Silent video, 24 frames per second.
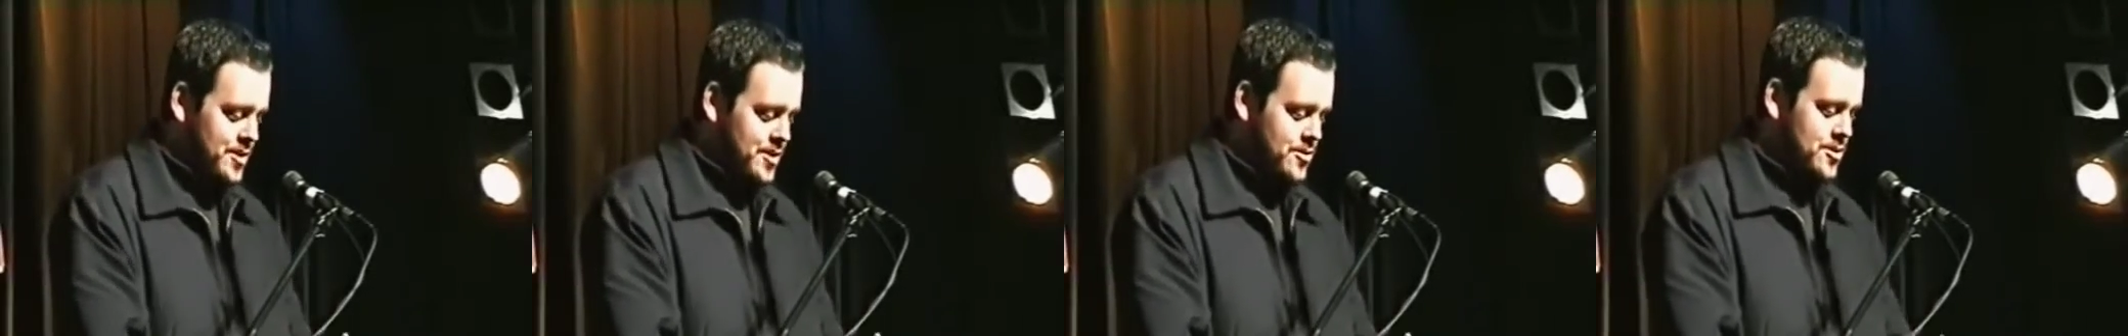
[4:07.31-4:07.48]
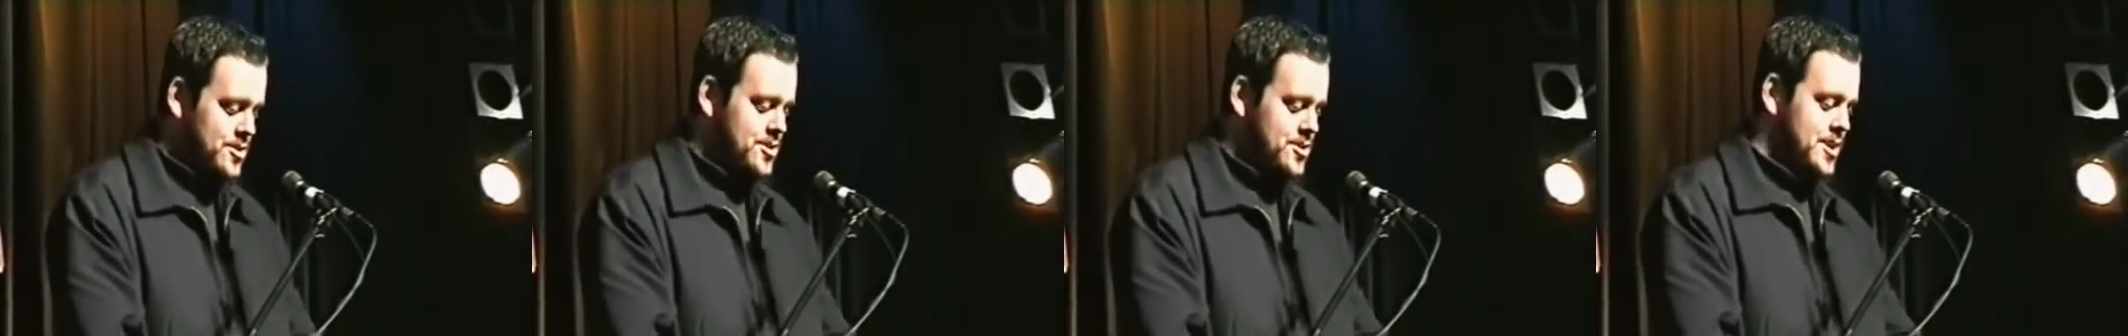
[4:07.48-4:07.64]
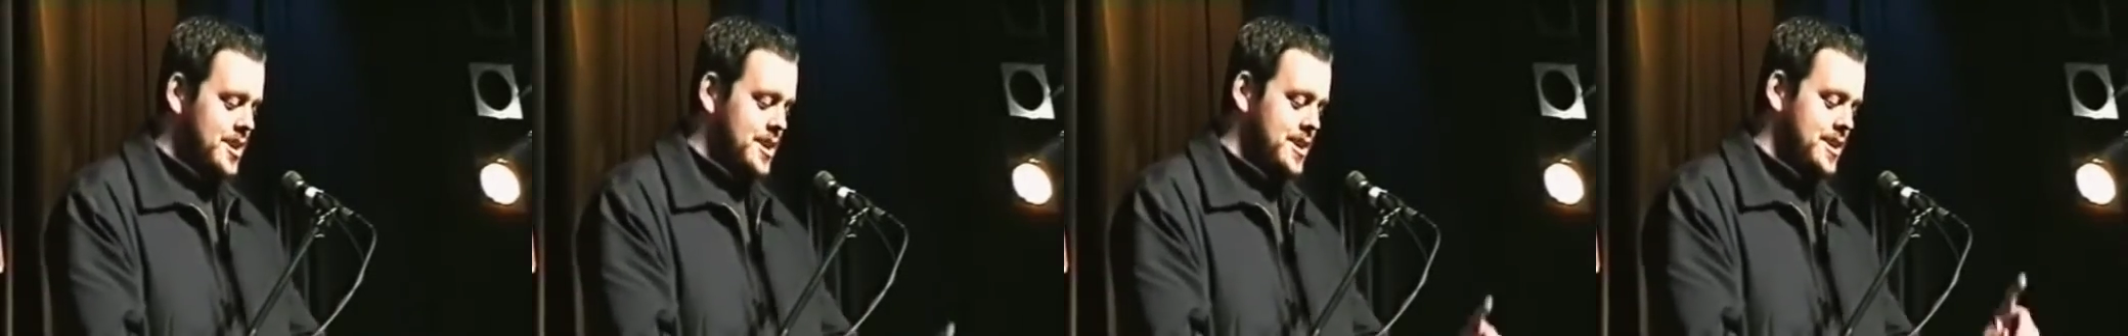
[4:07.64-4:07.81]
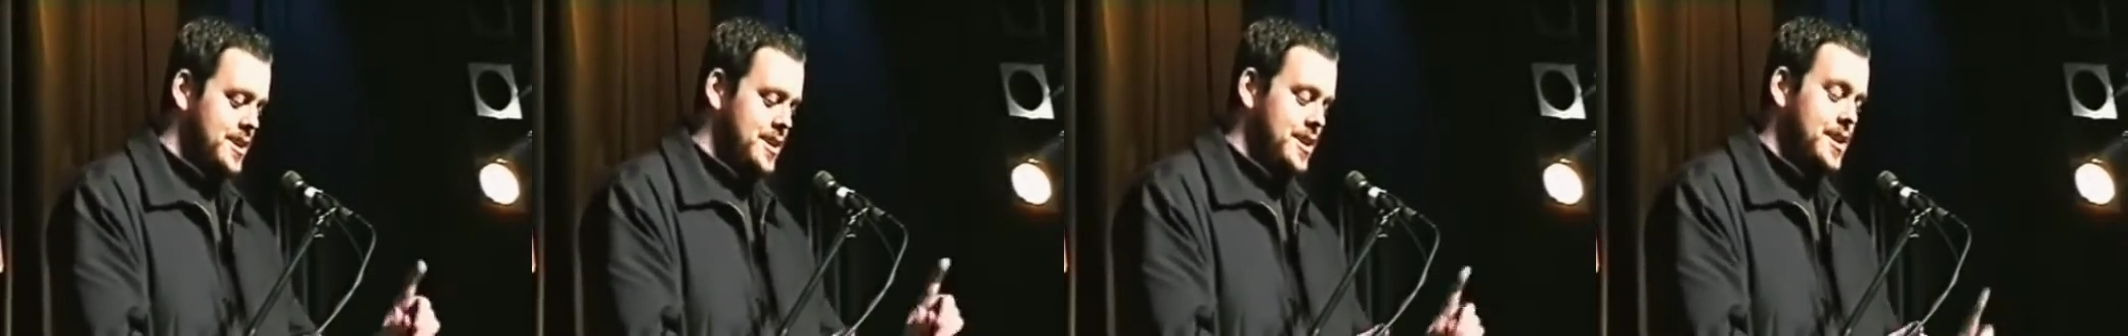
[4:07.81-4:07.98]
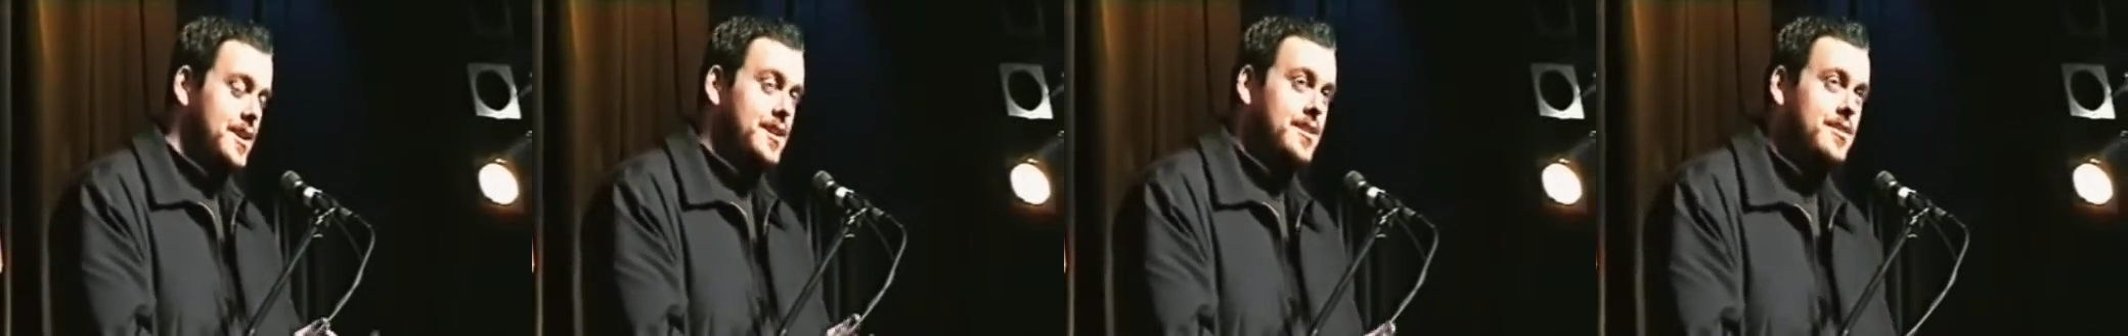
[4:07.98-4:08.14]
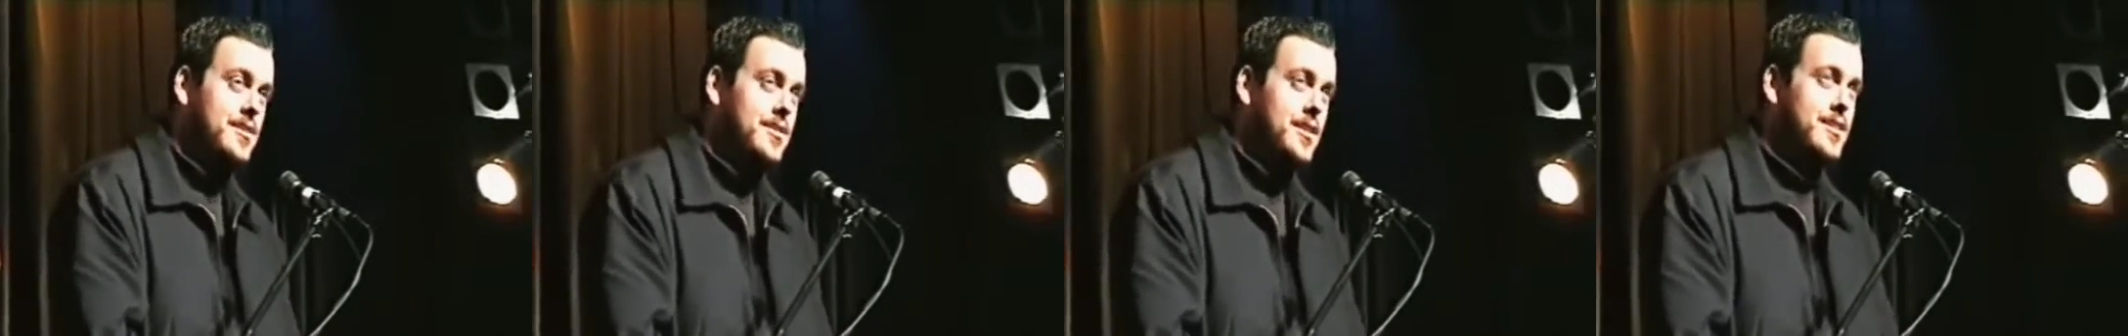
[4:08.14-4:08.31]
Christianity,
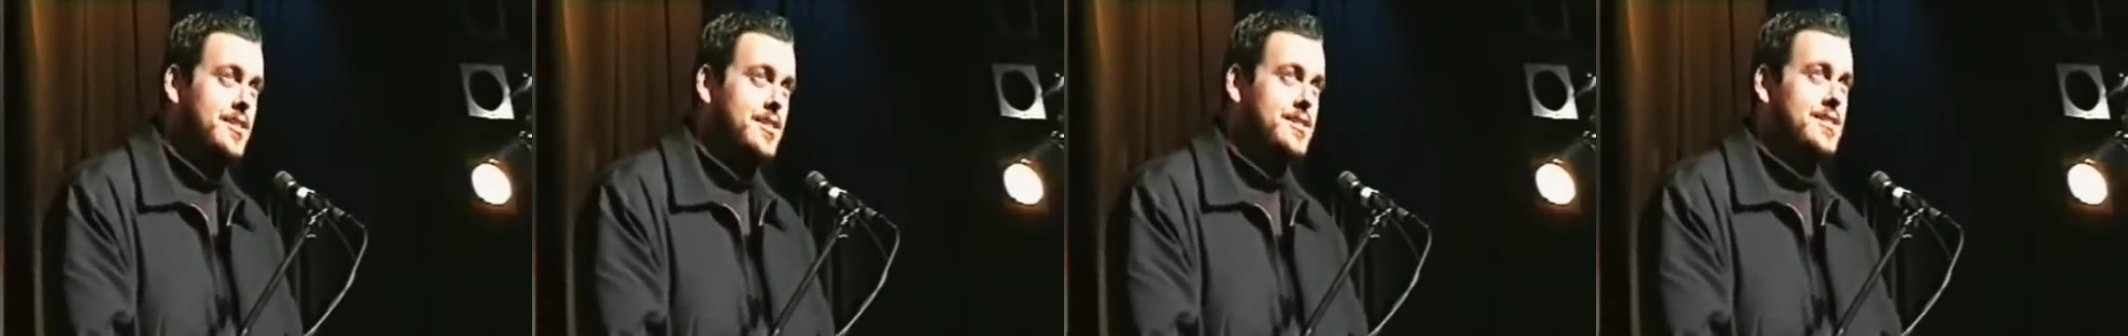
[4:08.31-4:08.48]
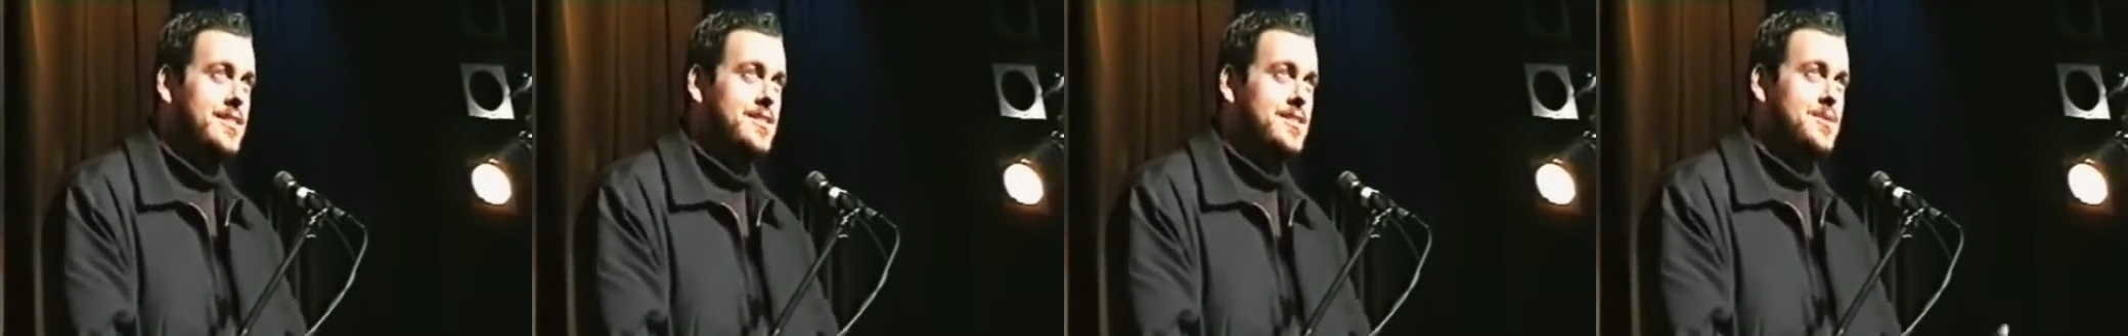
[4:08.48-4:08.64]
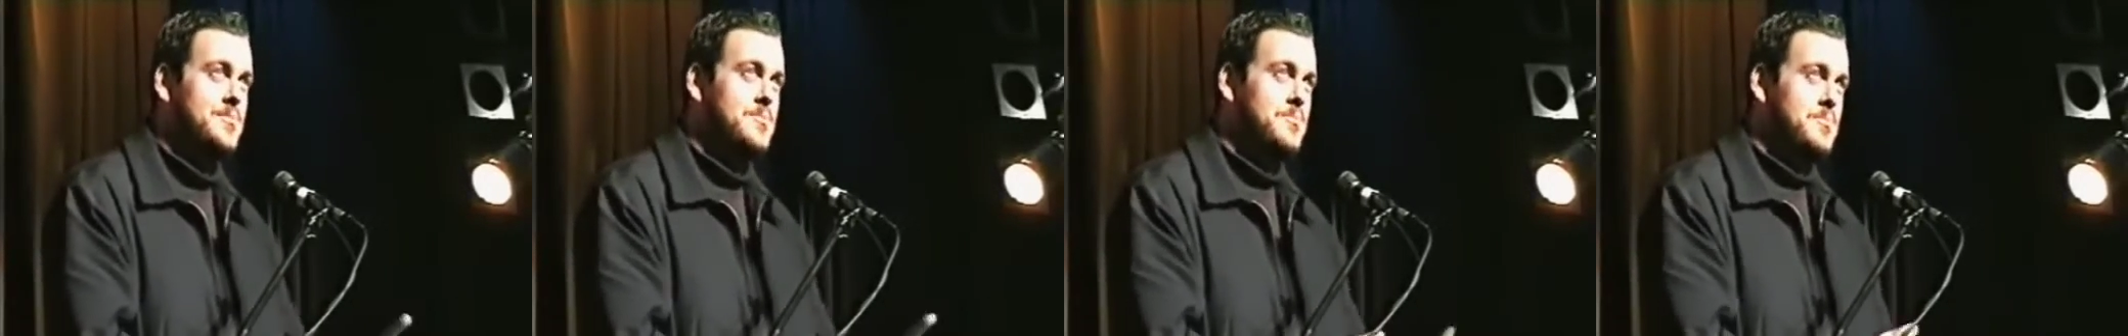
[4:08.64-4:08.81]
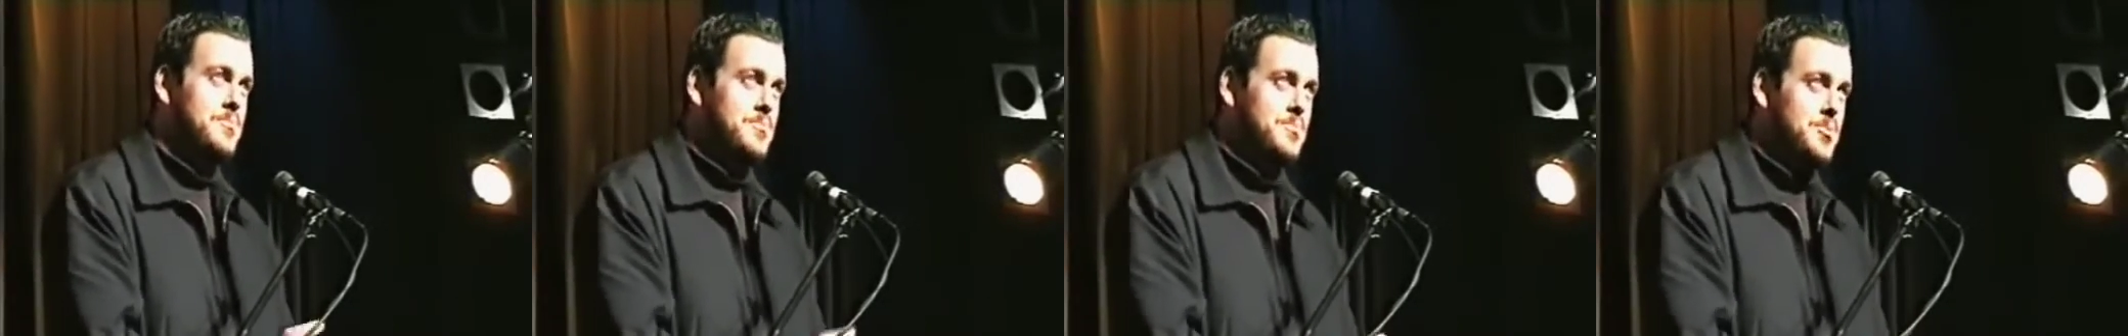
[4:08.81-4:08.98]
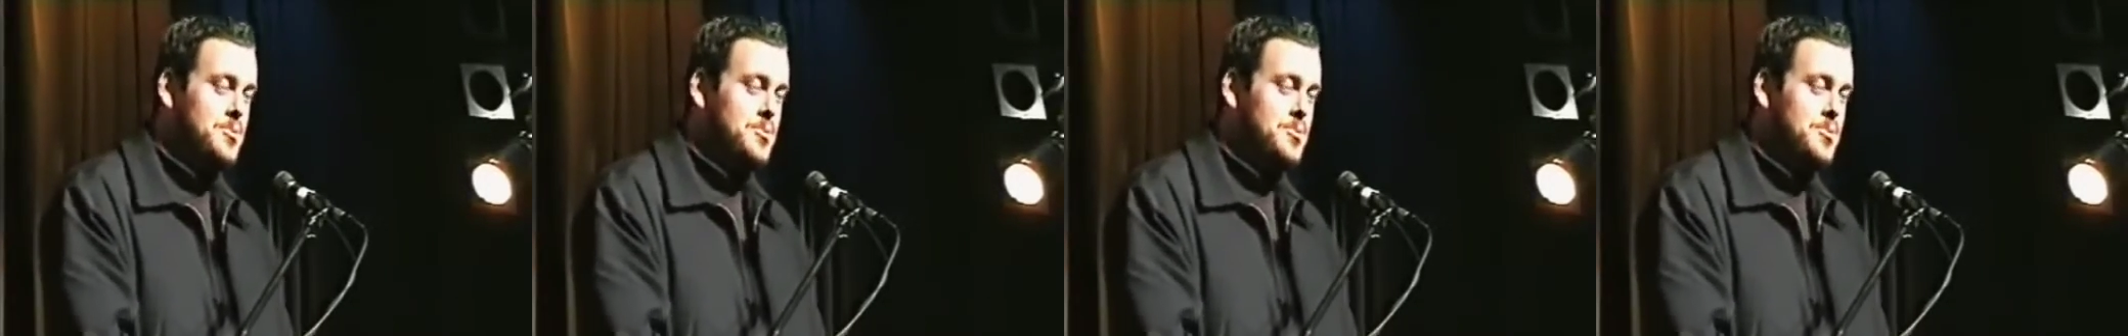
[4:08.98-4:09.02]
Catholicism,